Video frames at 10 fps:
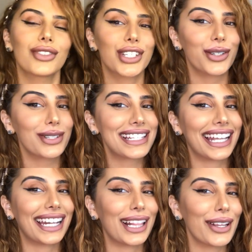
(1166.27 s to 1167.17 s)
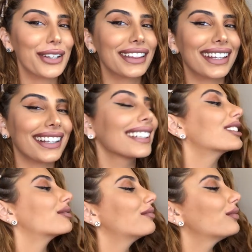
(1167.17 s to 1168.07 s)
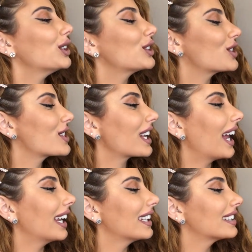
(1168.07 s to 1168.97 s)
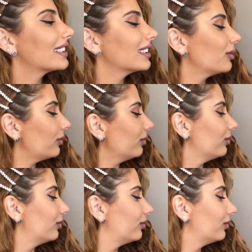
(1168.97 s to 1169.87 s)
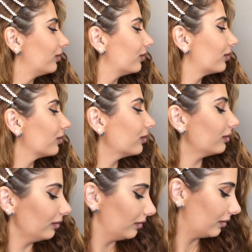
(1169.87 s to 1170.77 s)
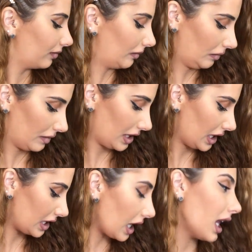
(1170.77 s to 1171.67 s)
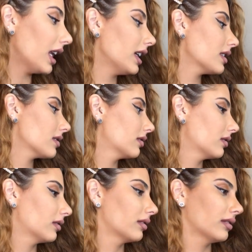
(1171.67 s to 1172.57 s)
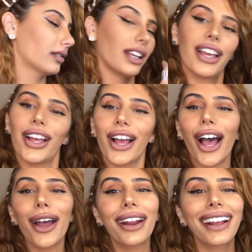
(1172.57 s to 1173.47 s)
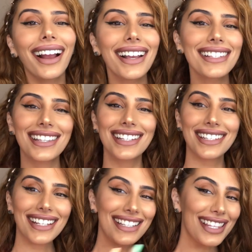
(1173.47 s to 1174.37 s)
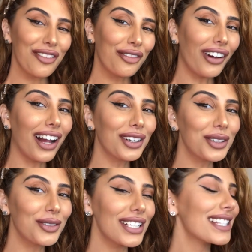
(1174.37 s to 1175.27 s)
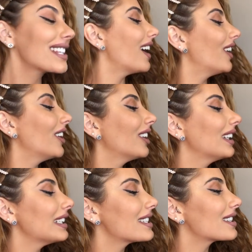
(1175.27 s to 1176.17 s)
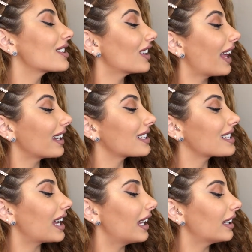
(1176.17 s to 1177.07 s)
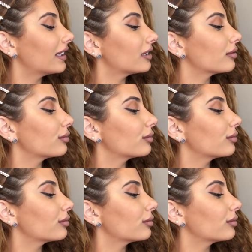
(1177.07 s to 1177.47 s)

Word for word: She was getting lonely. Weren't you, Scarlett? Hmm? Hmm? Say Scarlett. Alright guys, this is the final result. Do you like it, Scarlett?